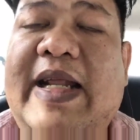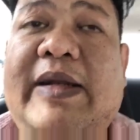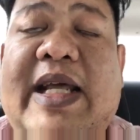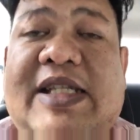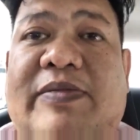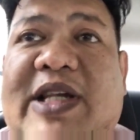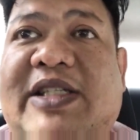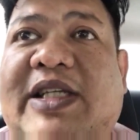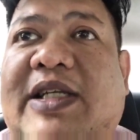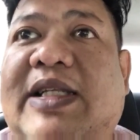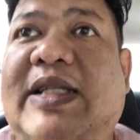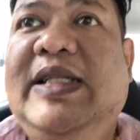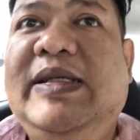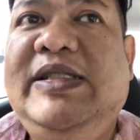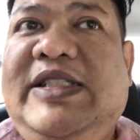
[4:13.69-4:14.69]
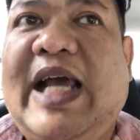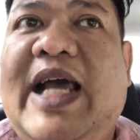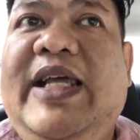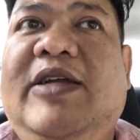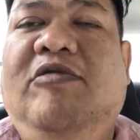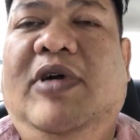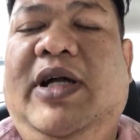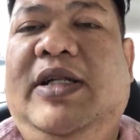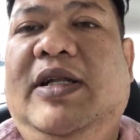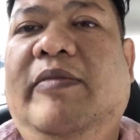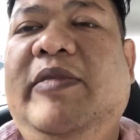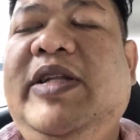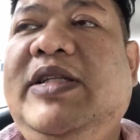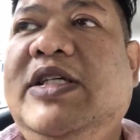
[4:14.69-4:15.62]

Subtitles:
that's basically the giant one. I mean,